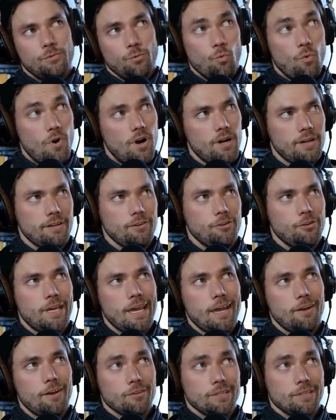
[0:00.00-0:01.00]
one,
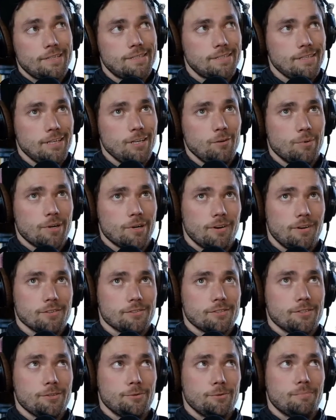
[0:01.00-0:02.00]
you can't really see, but
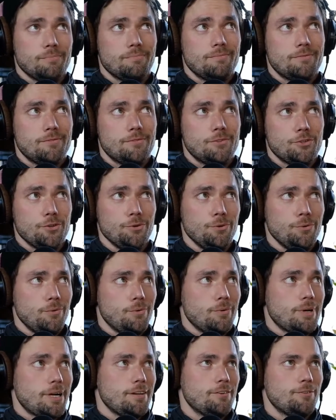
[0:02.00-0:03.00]
also,
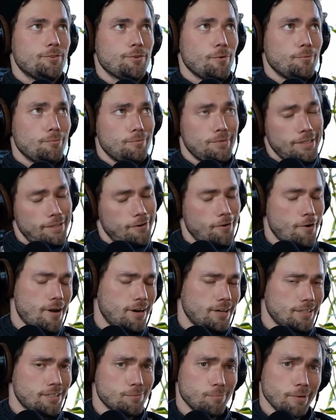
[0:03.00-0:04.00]
two, I don't really know
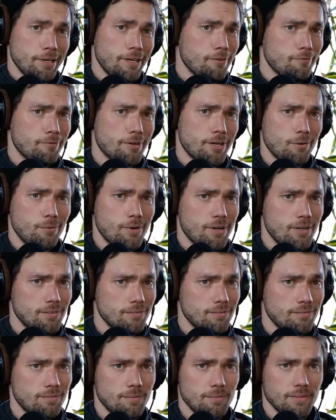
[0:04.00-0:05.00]
how to explain it very
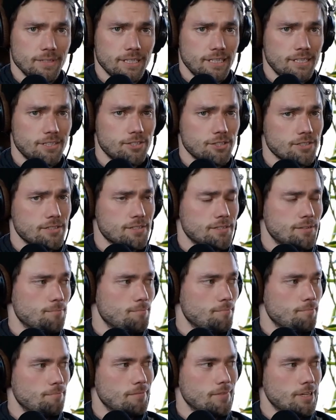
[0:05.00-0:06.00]
well. Like, just
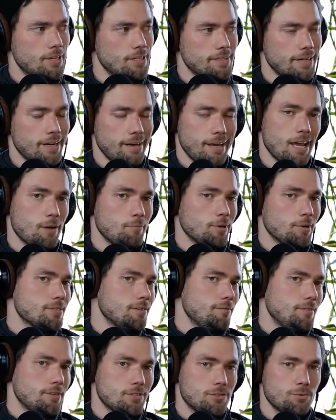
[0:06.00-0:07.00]
the
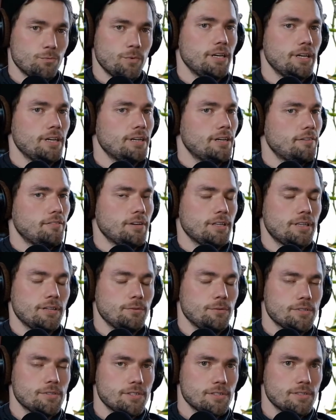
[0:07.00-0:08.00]
dynamics of the swing and
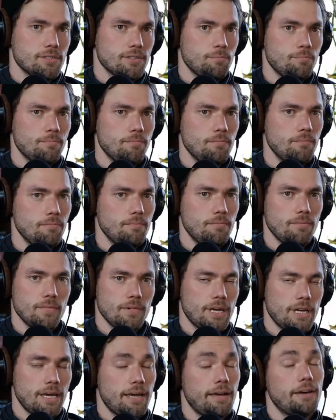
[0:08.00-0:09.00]
everything was just a
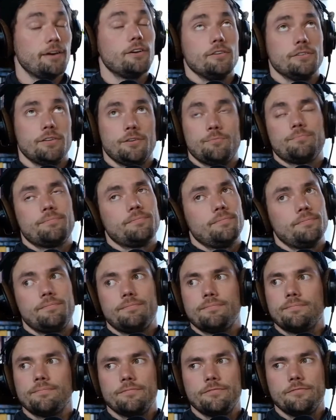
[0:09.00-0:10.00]
hell to
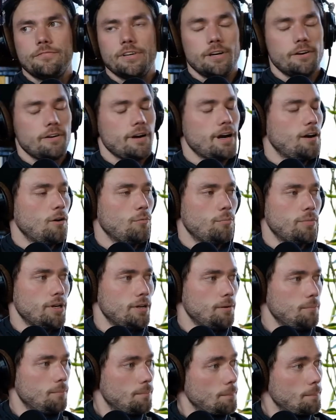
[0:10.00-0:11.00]
figure out.
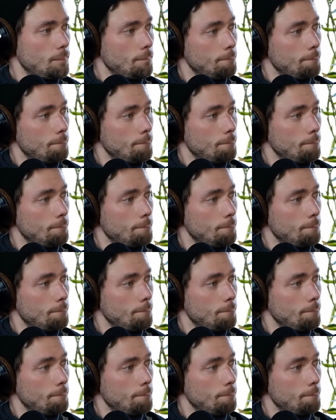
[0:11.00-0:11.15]
But